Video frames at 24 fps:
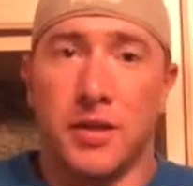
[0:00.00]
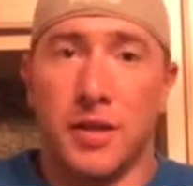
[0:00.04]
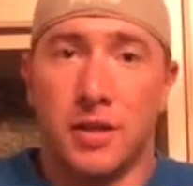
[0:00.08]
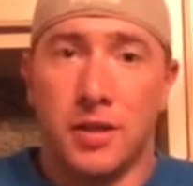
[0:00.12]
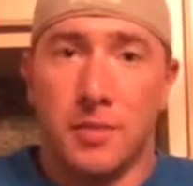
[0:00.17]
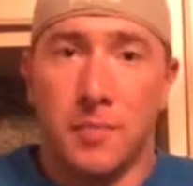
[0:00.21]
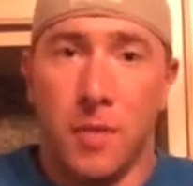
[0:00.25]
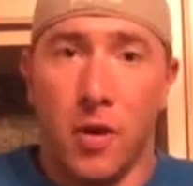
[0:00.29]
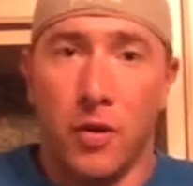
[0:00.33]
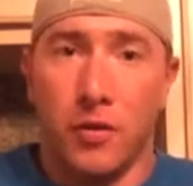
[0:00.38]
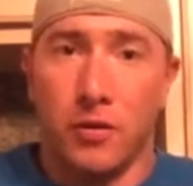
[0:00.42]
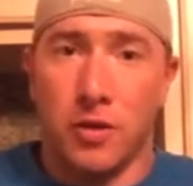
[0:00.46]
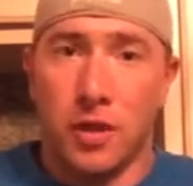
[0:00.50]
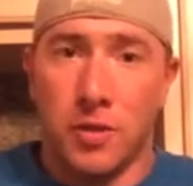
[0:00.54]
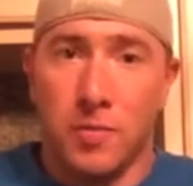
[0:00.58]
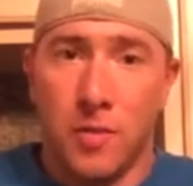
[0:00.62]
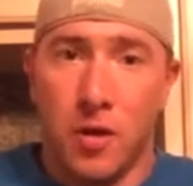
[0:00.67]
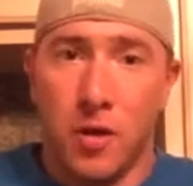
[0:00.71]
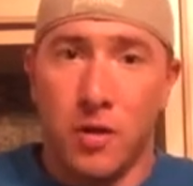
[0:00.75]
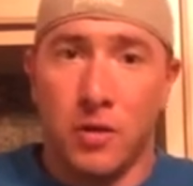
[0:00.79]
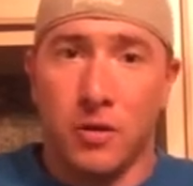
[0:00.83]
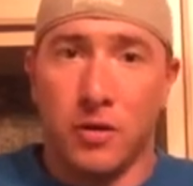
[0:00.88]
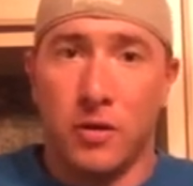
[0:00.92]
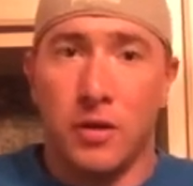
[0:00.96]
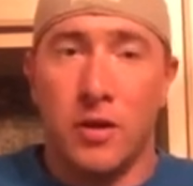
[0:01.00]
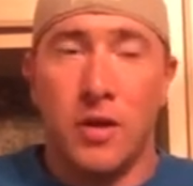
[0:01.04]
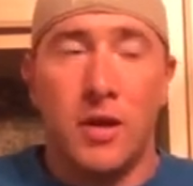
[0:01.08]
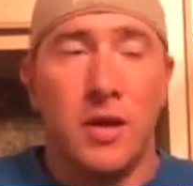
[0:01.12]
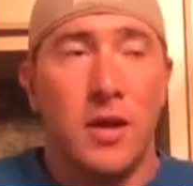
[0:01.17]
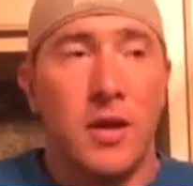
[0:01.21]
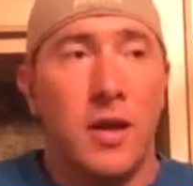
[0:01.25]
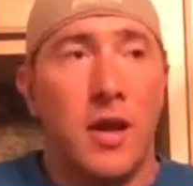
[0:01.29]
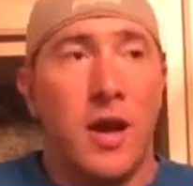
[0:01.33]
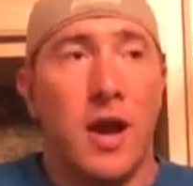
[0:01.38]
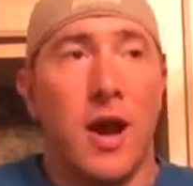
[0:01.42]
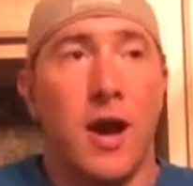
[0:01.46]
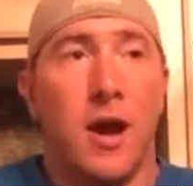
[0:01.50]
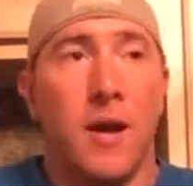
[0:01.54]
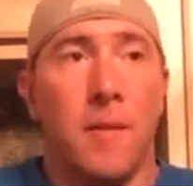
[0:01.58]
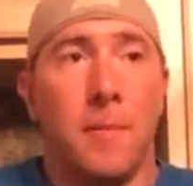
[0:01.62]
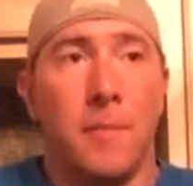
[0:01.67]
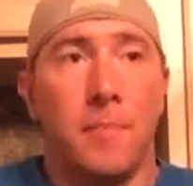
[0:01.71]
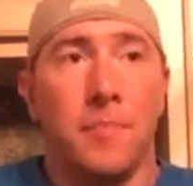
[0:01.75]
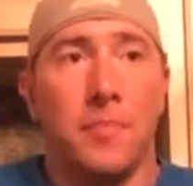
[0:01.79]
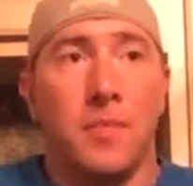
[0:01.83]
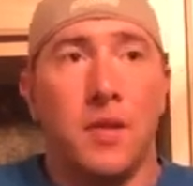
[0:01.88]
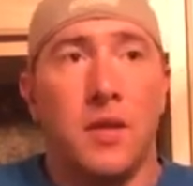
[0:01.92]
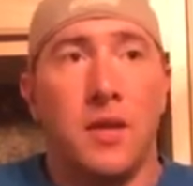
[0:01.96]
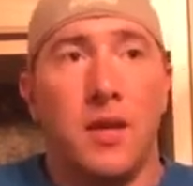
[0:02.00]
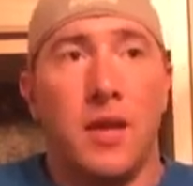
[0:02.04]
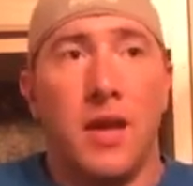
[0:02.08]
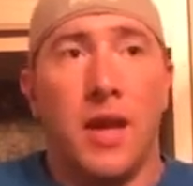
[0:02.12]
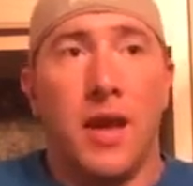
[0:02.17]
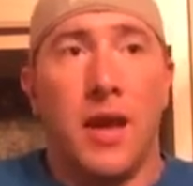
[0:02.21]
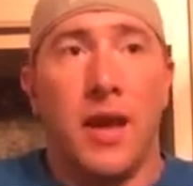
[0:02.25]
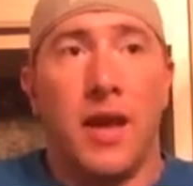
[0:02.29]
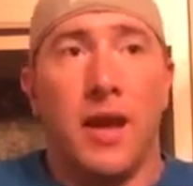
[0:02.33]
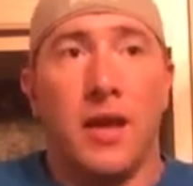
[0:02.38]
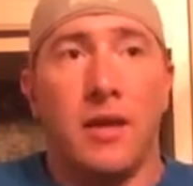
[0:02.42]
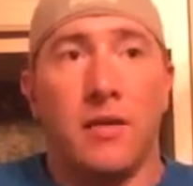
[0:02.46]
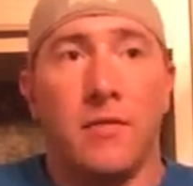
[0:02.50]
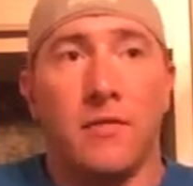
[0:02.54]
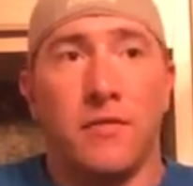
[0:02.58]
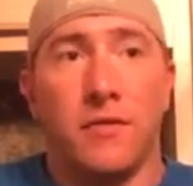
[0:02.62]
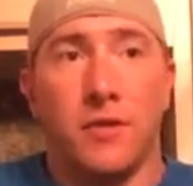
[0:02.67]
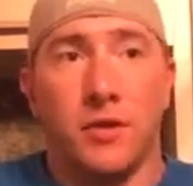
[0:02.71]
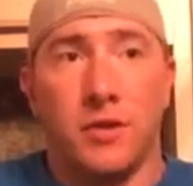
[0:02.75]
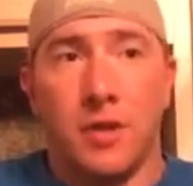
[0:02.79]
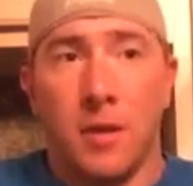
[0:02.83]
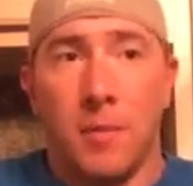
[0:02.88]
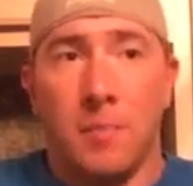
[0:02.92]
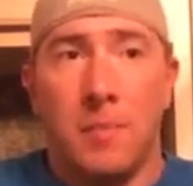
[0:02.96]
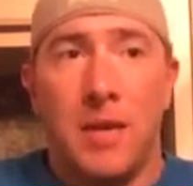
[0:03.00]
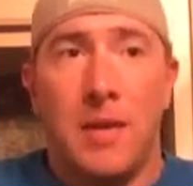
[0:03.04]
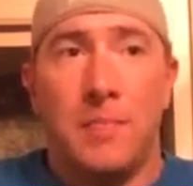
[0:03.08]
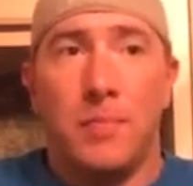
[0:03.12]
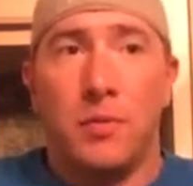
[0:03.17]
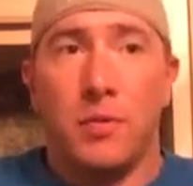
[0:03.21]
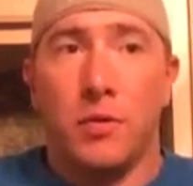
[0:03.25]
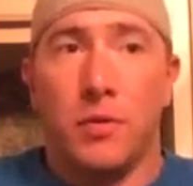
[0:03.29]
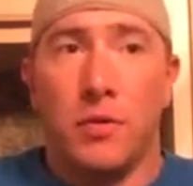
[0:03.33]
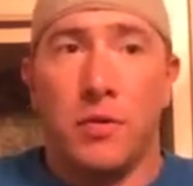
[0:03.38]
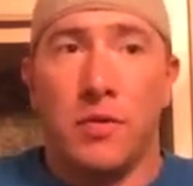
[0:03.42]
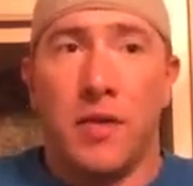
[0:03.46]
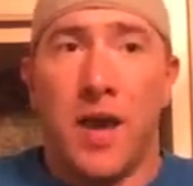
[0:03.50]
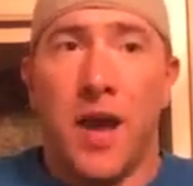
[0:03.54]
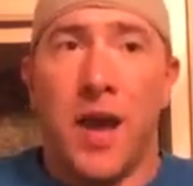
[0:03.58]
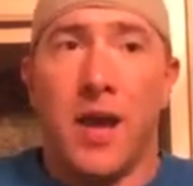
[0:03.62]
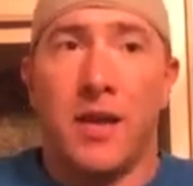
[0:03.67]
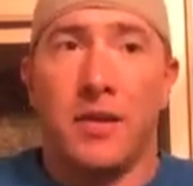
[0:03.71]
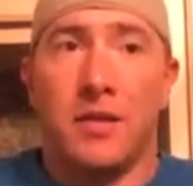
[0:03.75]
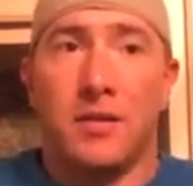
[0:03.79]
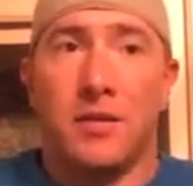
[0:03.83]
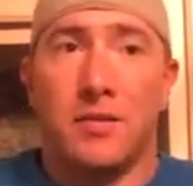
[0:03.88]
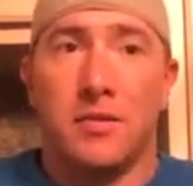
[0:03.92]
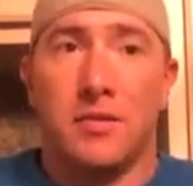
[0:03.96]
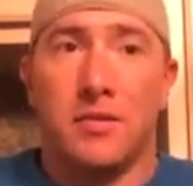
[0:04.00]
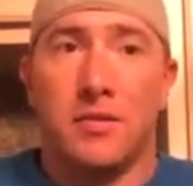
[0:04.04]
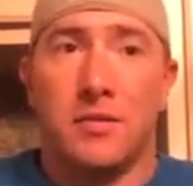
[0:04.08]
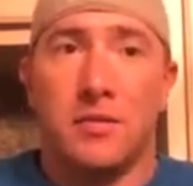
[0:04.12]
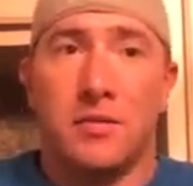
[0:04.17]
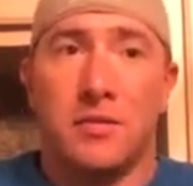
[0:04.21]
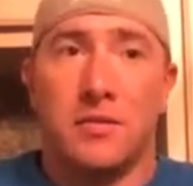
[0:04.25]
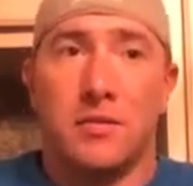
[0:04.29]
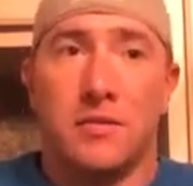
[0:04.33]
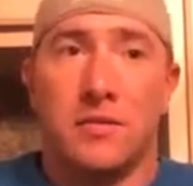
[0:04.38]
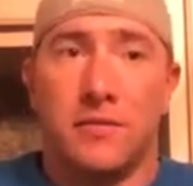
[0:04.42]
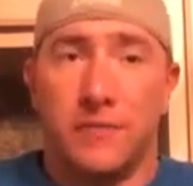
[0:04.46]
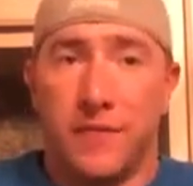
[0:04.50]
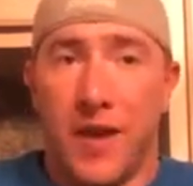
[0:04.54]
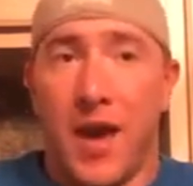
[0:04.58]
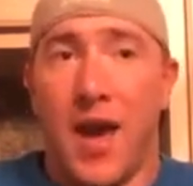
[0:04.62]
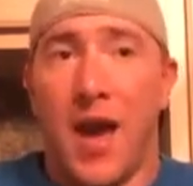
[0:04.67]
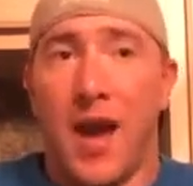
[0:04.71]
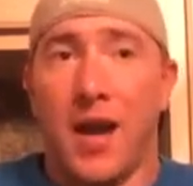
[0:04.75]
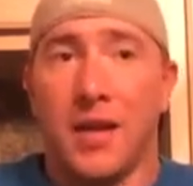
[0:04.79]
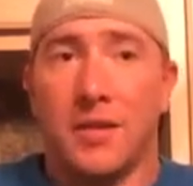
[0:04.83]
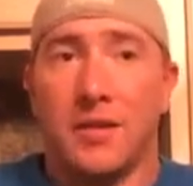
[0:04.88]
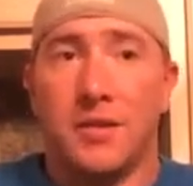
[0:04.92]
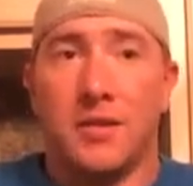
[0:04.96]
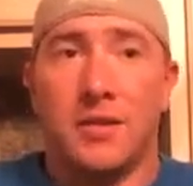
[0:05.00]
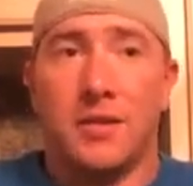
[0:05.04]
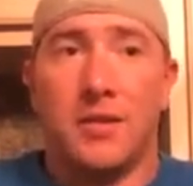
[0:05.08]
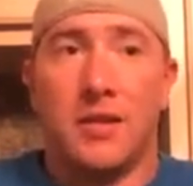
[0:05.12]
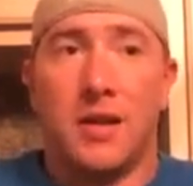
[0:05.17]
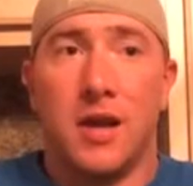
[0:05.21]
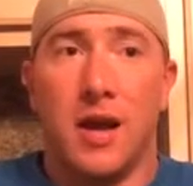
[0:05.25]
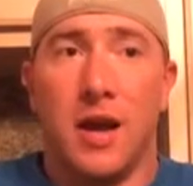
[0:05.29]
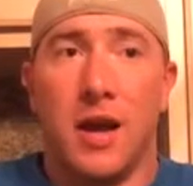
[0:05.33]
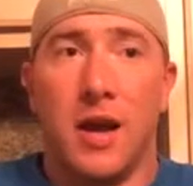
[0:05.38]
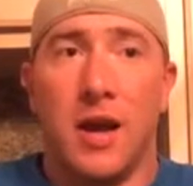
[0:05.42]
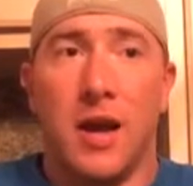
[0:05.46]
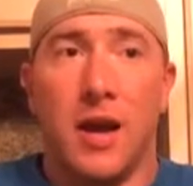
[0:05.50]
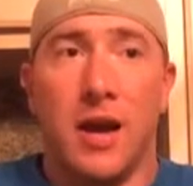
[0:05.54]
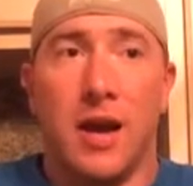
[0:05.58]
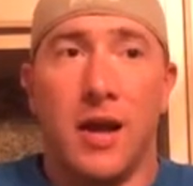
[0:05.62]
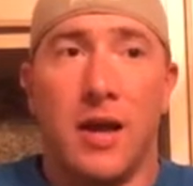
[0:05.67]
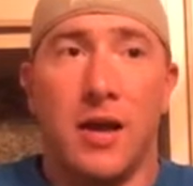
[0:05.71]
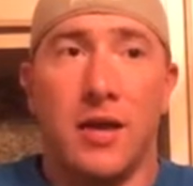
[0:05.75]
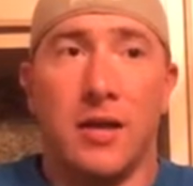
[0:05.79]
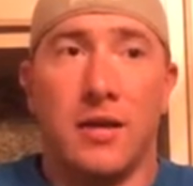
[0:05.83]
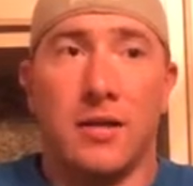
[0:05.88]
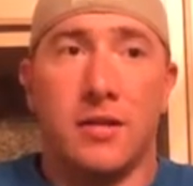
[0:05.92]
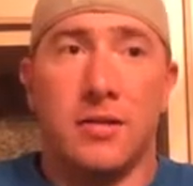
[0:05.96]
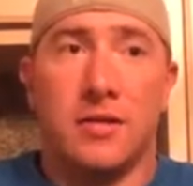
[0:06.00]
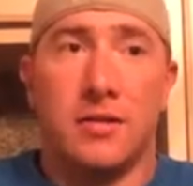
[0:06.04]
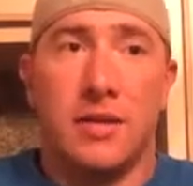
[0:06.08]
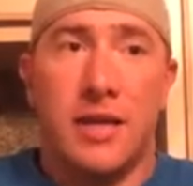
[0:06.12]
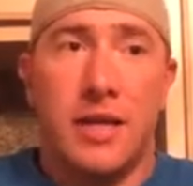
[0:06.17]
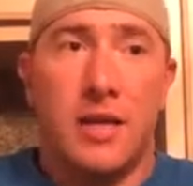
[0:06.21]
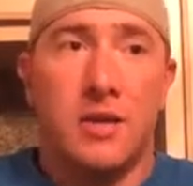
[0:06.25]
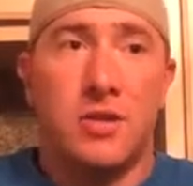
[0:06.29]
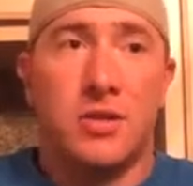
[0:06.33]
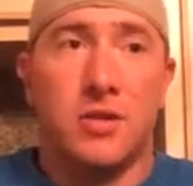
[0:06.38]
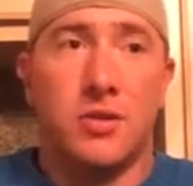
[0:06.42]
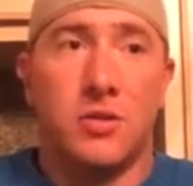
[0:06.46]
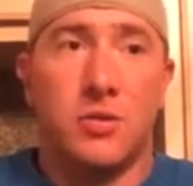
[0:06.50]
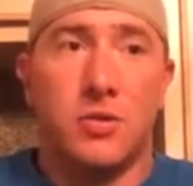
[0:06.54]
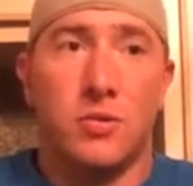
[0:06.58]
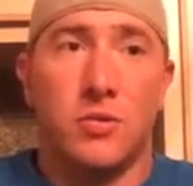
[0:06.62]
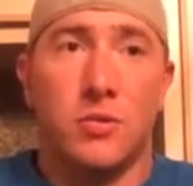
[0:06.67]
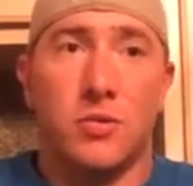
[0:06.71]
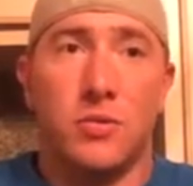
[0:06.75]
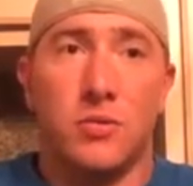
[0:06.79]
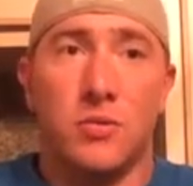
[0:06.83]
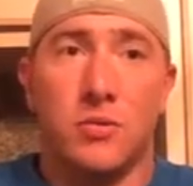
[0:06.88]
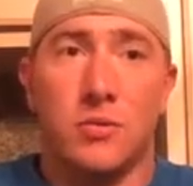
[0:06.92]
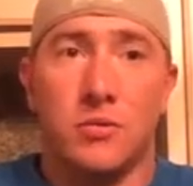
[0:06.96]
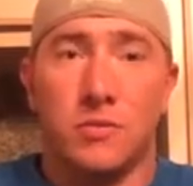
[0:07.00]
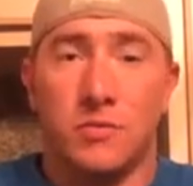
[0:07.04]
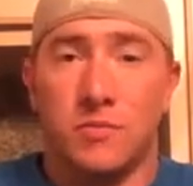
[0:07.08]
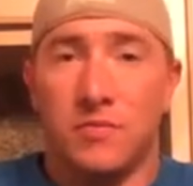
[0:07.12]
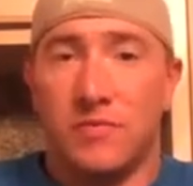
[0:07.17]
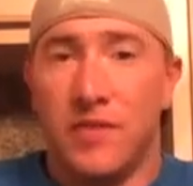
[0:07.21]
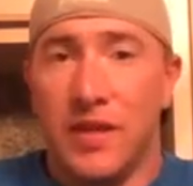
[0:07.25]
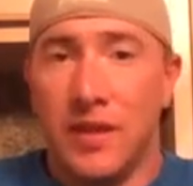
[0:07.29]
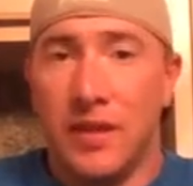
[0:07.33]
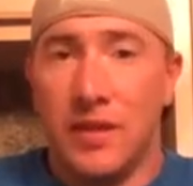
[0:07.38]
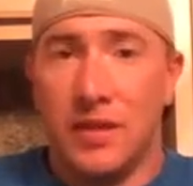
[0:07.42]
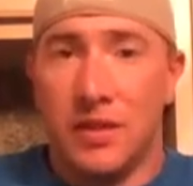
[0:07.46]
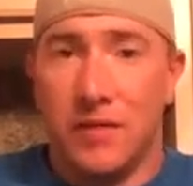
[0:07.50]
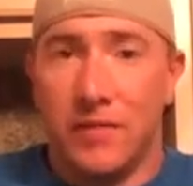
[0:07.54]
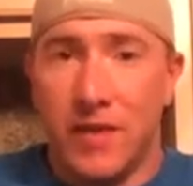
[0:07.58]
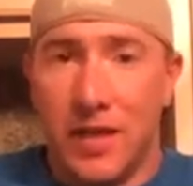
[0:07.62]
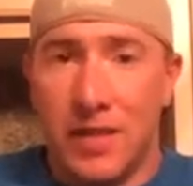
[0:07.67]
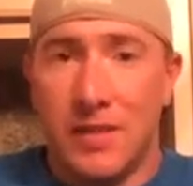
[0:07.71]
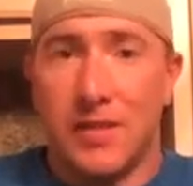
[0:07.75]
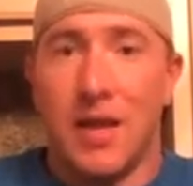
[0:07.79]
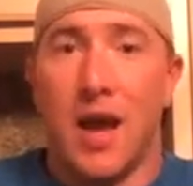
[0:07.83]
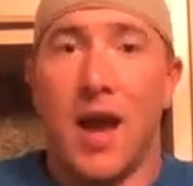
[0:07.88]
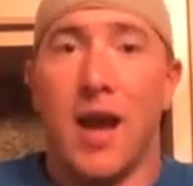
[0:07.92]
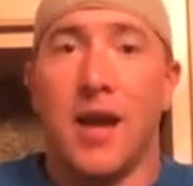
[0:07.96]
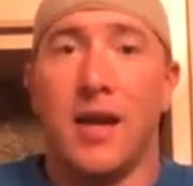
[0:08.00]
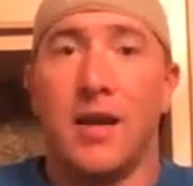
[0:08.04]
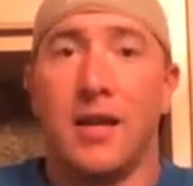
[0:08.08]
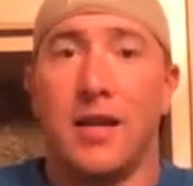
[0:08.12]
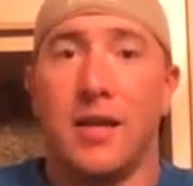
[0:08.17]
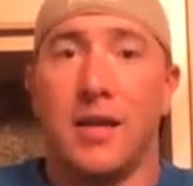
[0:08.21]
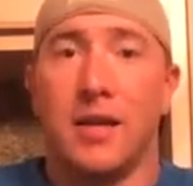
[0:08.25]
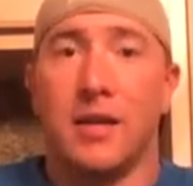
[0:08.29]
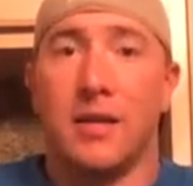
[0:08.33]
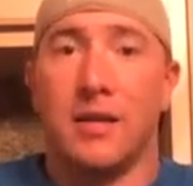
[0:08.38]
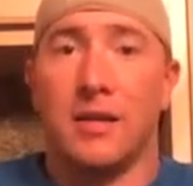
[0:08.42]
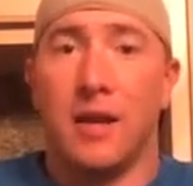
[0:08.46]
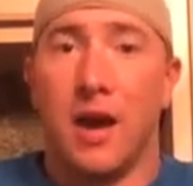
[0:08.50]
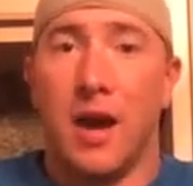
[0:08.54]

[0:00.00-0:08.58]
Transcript: gets smaller and smaller. And for some people, that fact leads to feelings of anxiety.